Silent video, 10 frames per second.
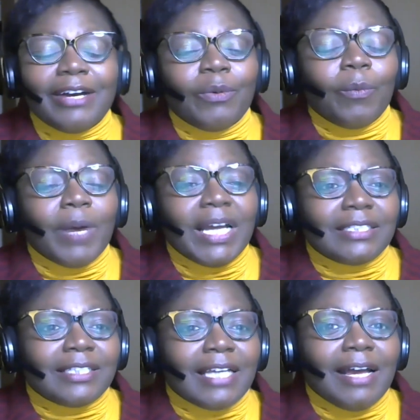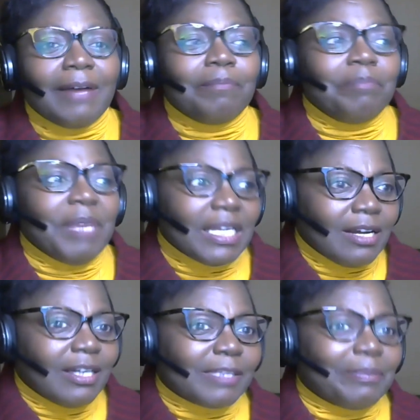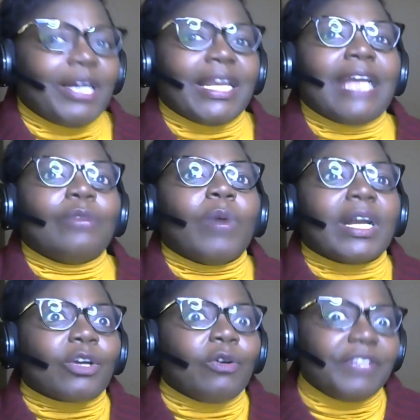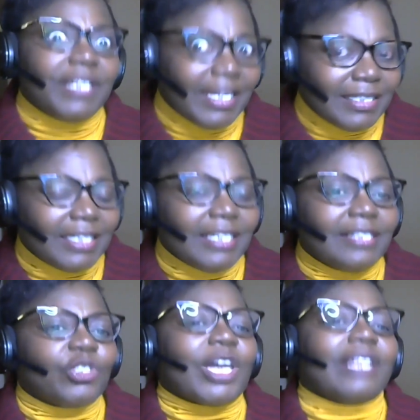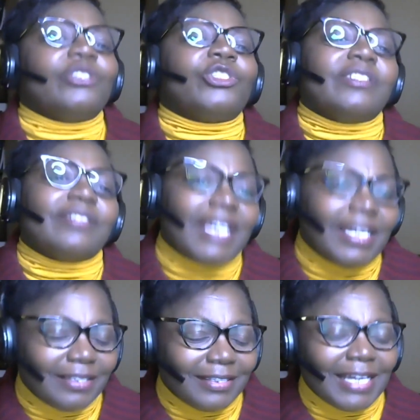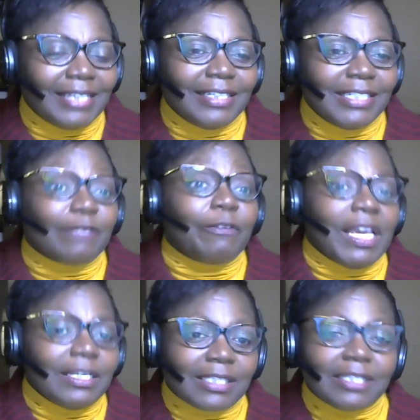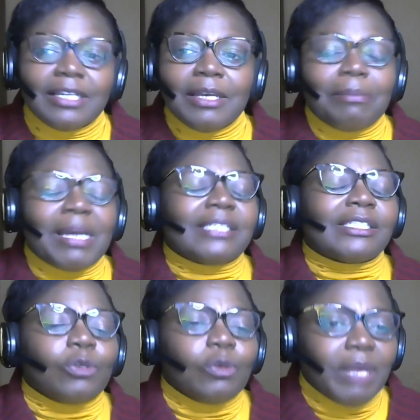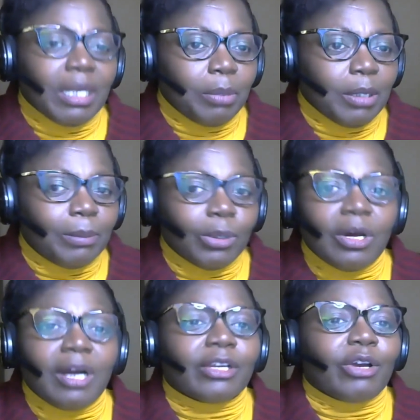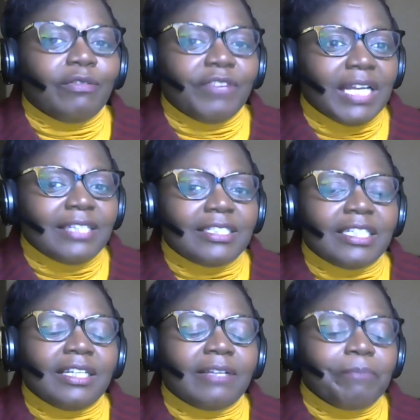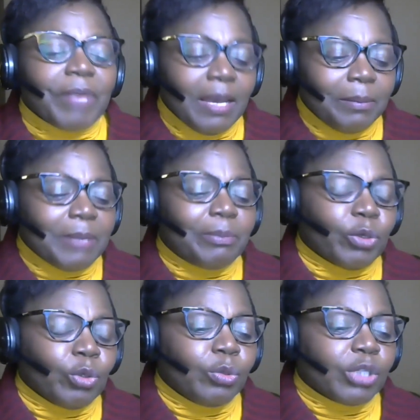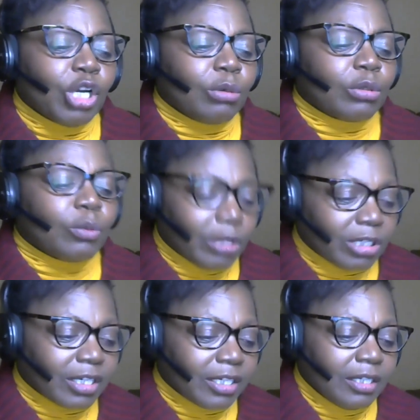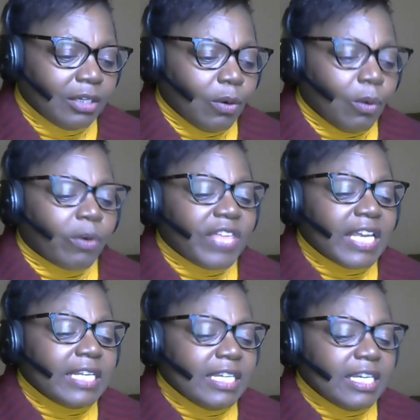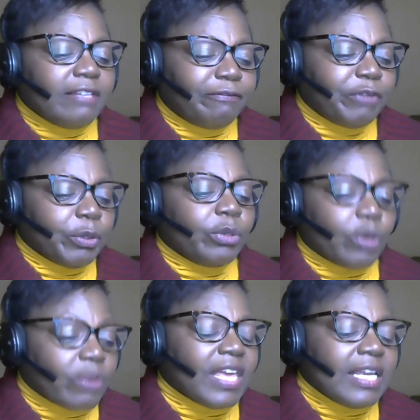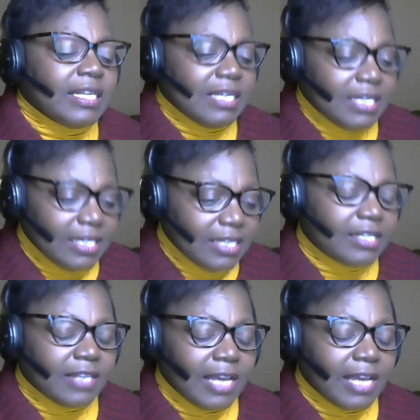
what being in a hotspot and what COVID-19, the challenges that is faced by so many people on COVID-19, people who would go to work, or they need food, or they need